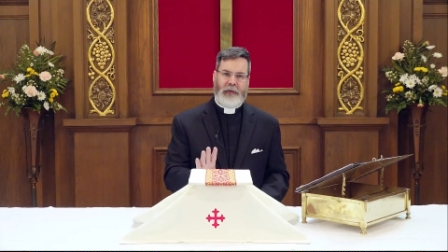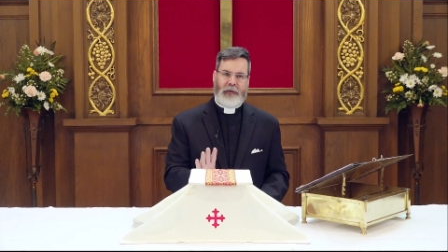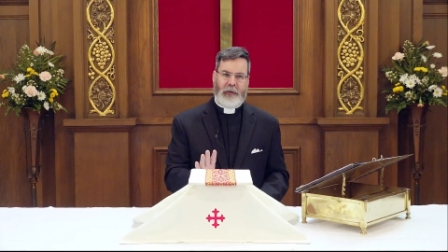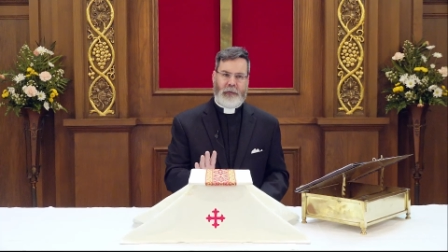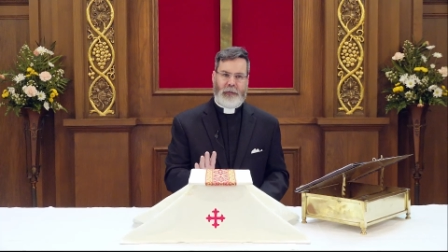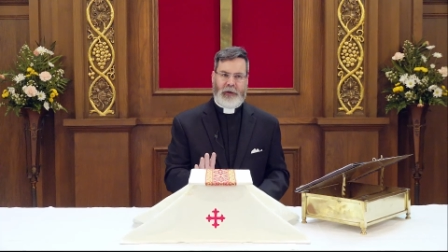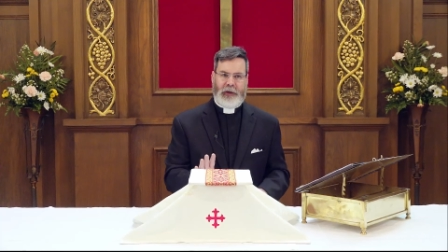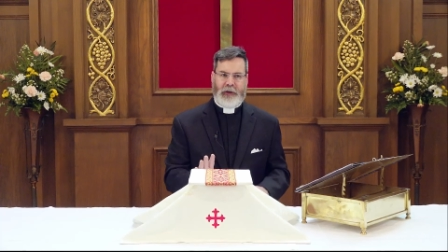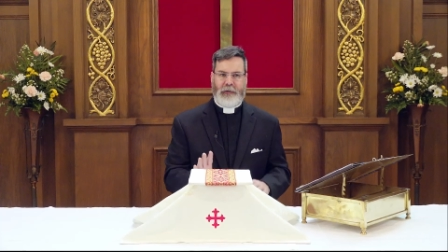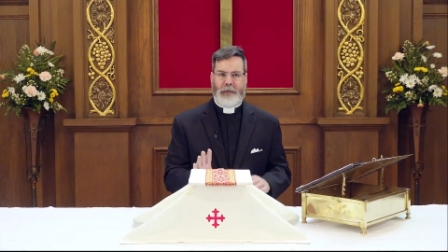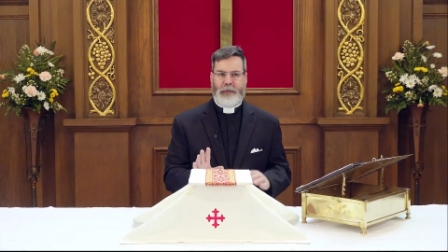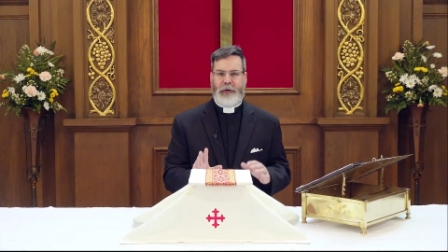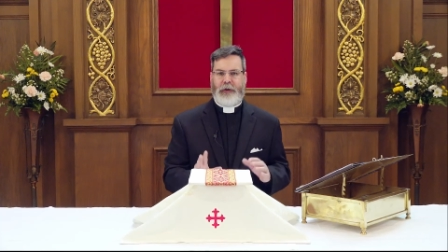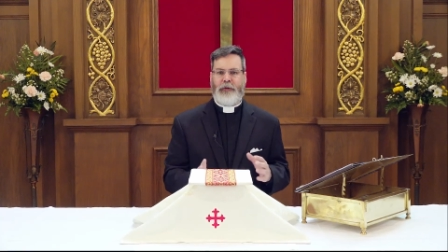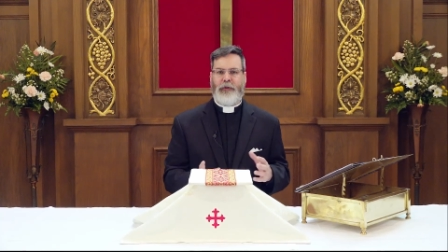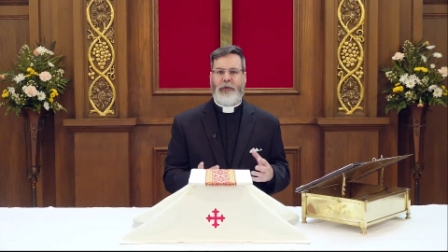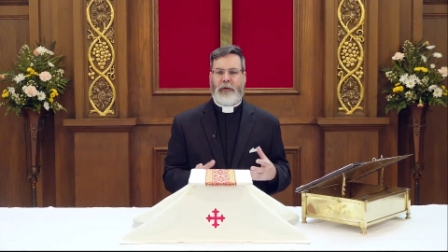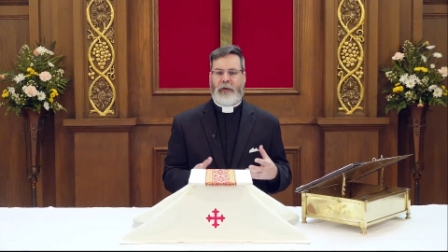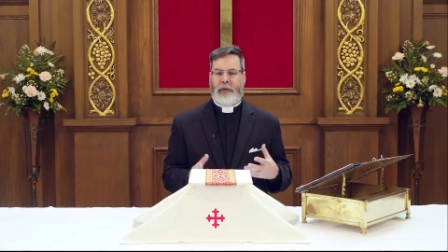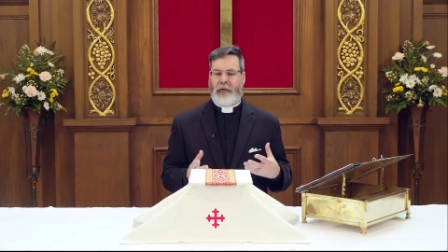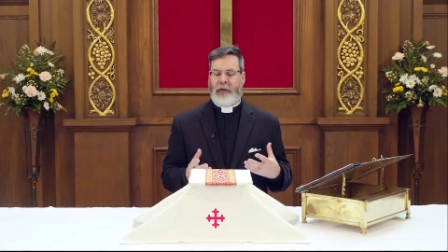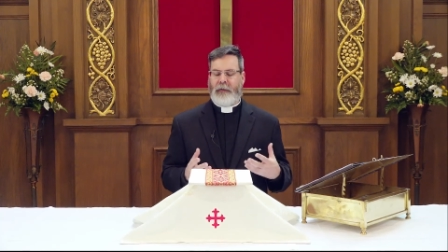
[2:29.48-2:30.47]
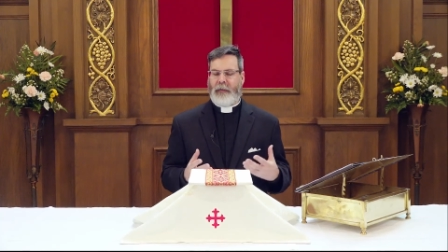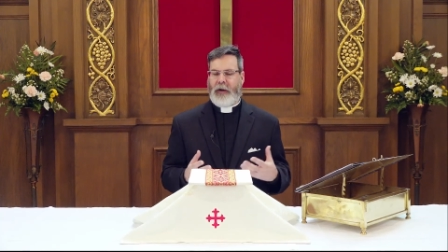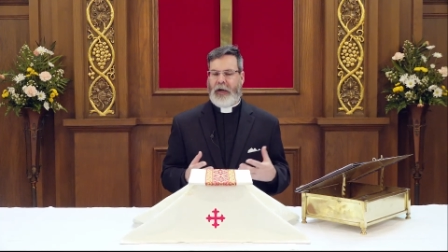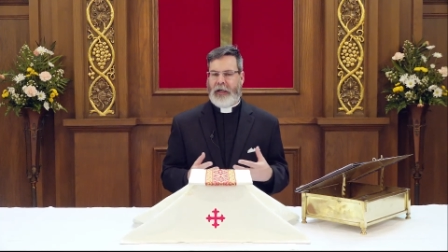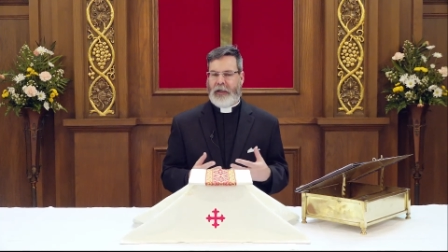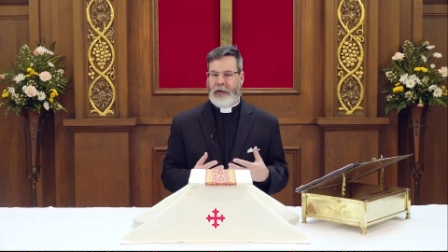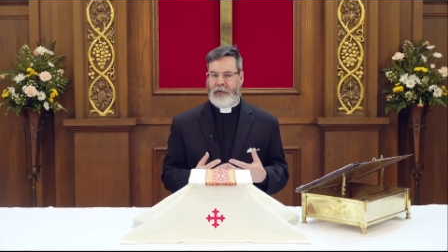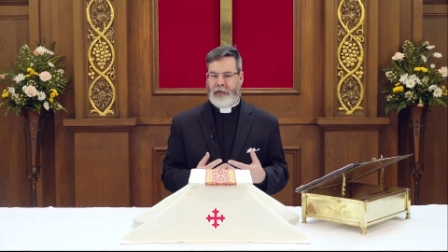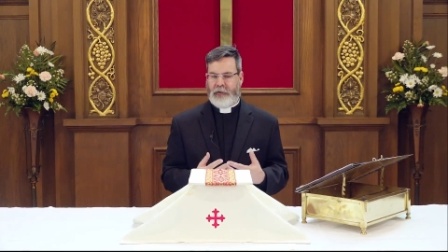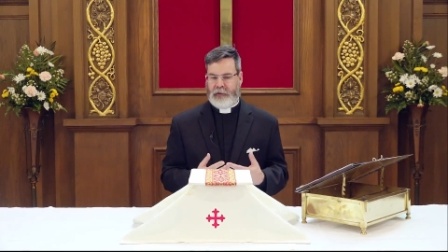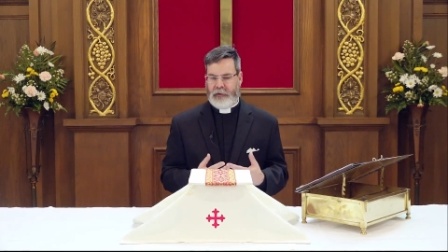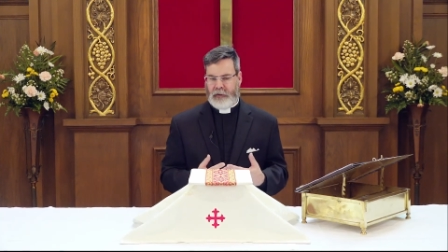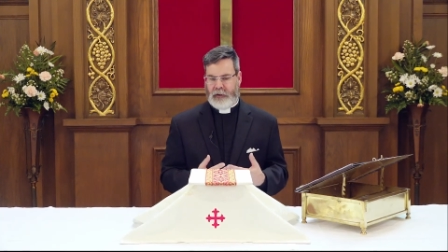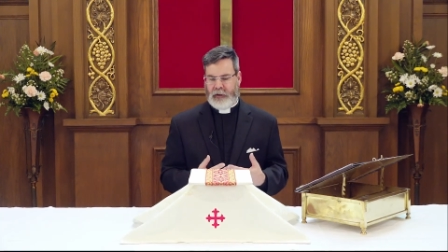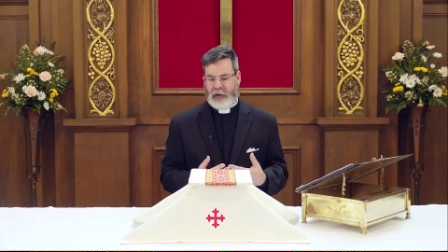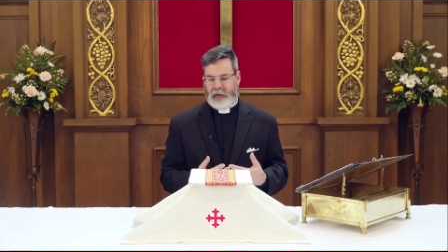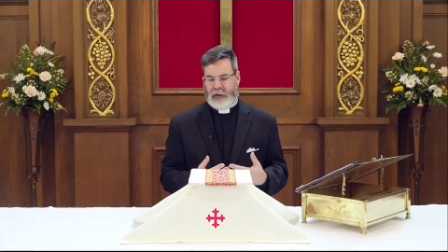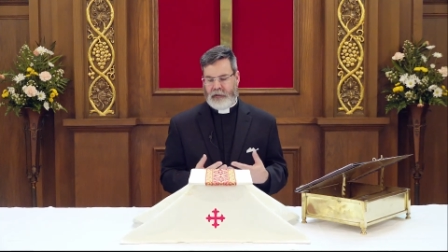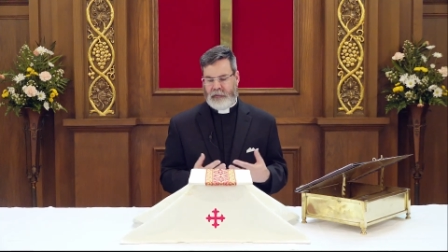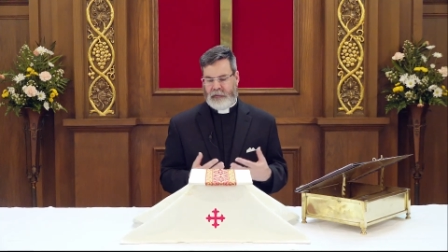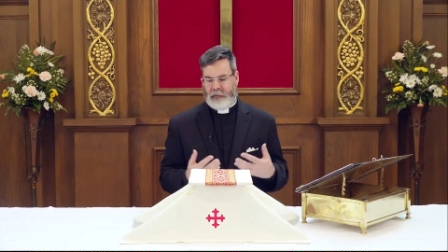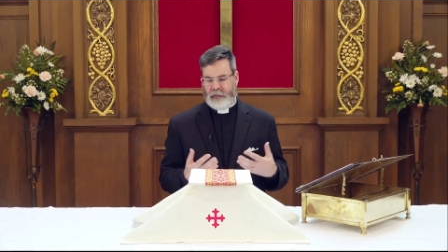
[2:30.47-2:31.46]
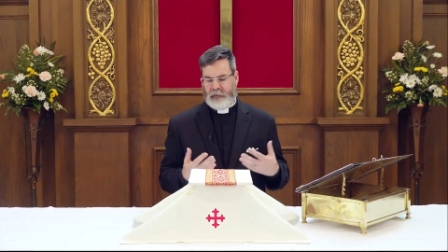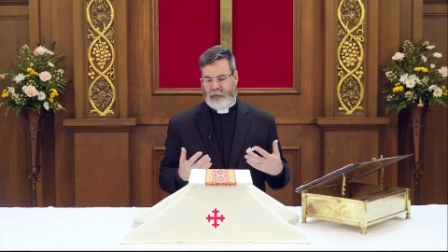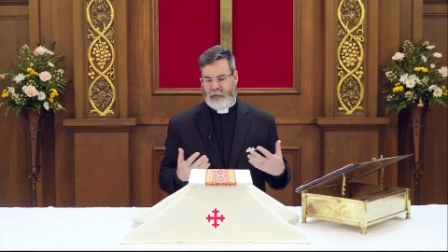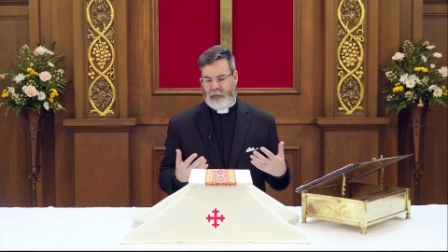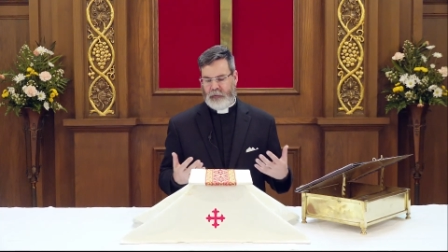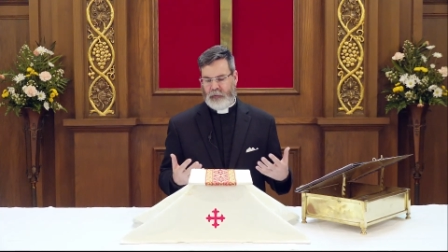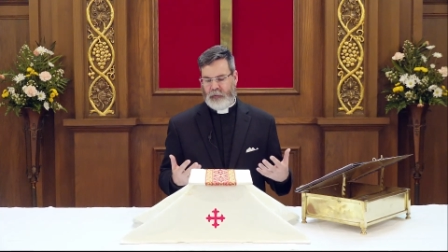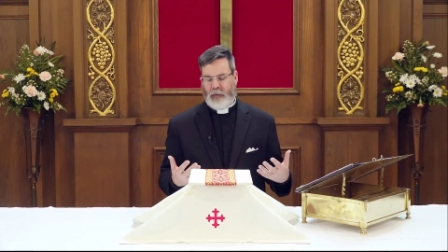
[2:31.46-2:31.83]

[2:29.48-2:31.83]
to be a visual reminder of